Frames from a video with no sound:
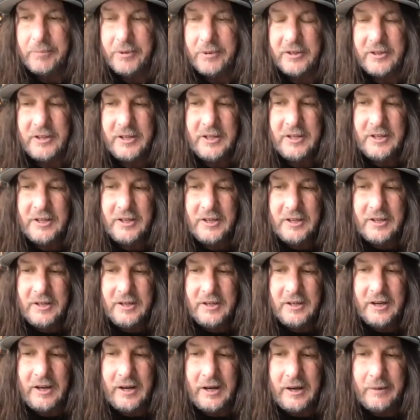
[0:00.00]
But
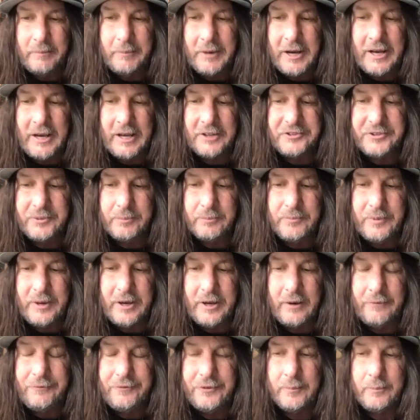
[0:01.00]
I had some
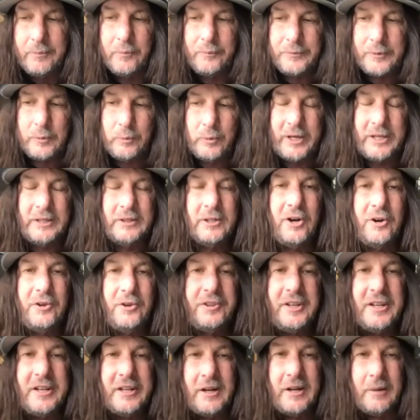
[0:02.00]
help from Wayne
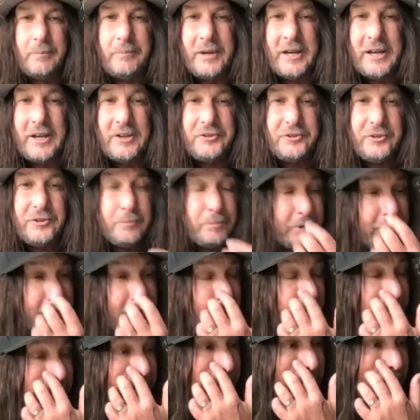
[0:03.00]
Lothian on bass, who
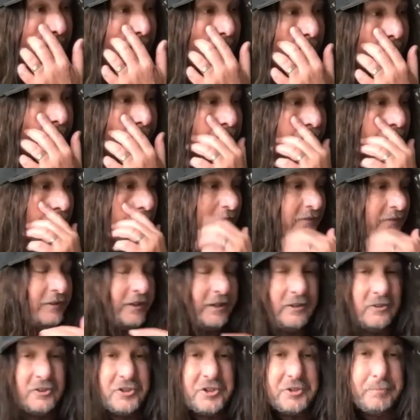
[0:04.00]
played with the
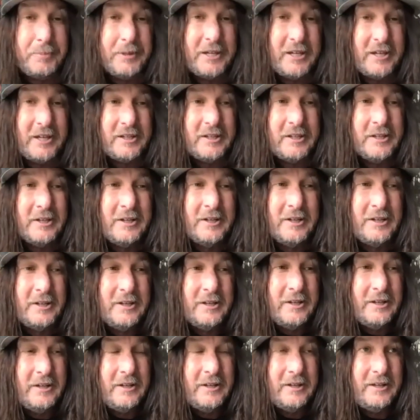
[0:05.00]
English Beat.
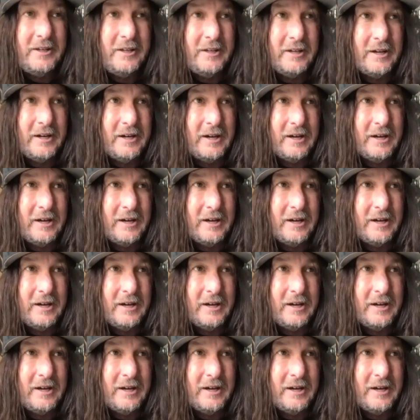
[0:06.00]
He